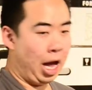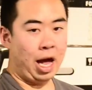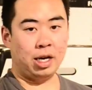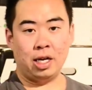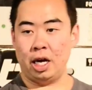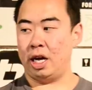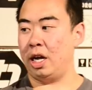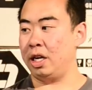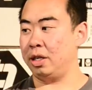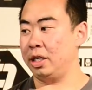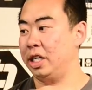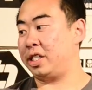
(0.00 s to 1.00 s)
And
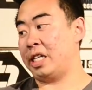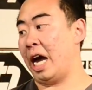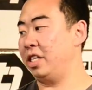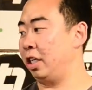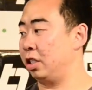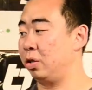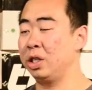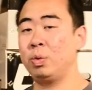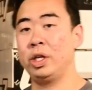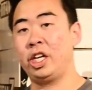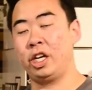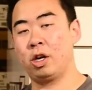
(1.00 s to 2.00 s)
it's sizing. So
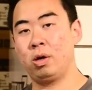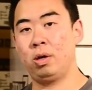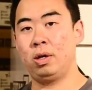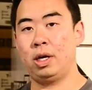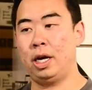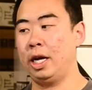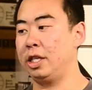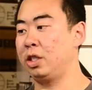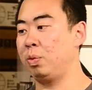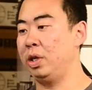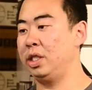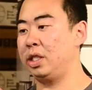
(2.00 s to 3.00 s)
this one here,
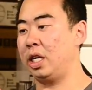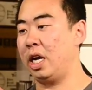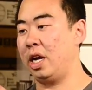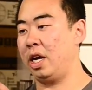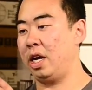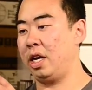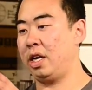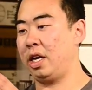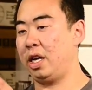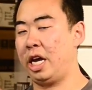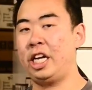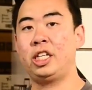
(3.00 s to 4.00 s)
this one's
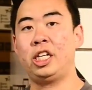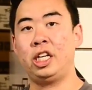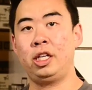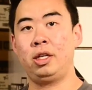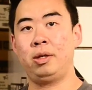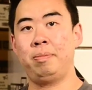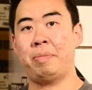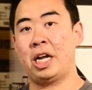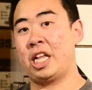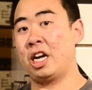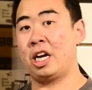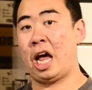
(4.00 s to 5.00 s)
18
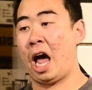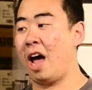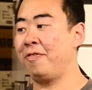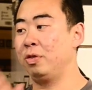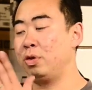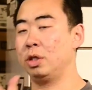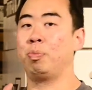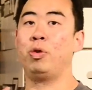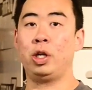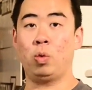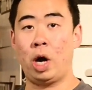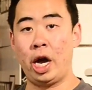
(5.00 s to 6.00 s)
by 10.5. This one's
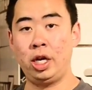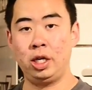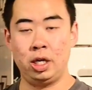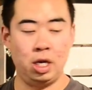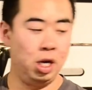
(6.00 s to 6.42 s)
pretty wide.